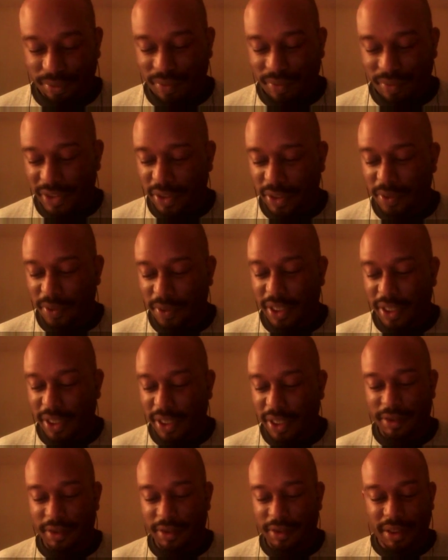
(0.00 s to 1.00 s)
All righty.
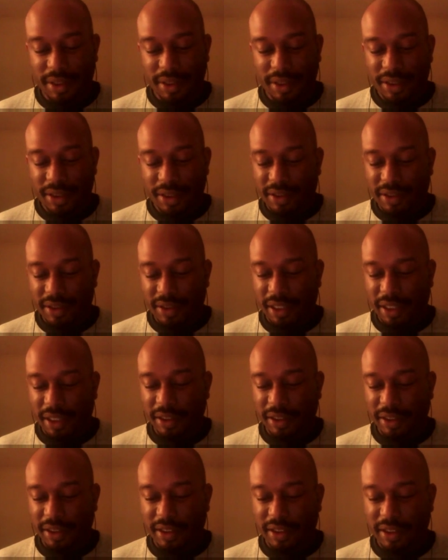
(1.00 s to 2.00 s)
Trying
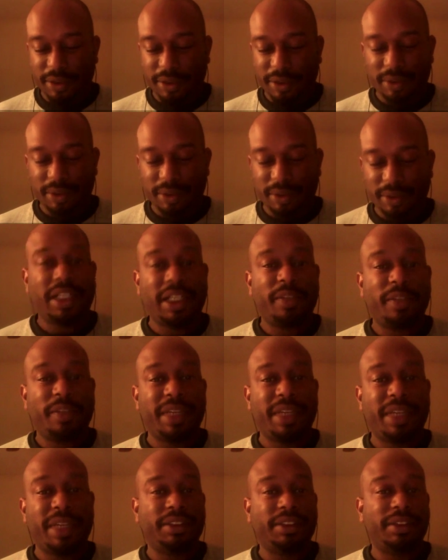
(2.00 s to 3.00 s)
to get down to some title
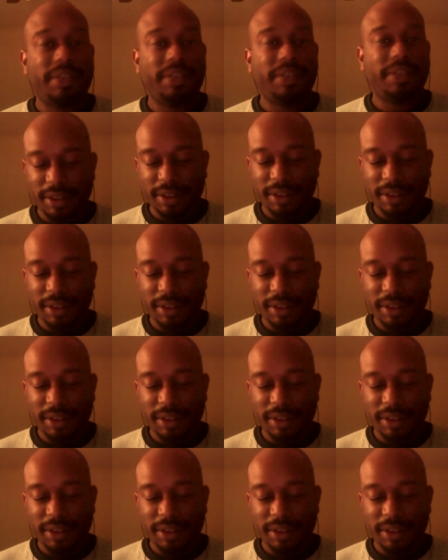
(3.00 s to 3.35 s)
matches.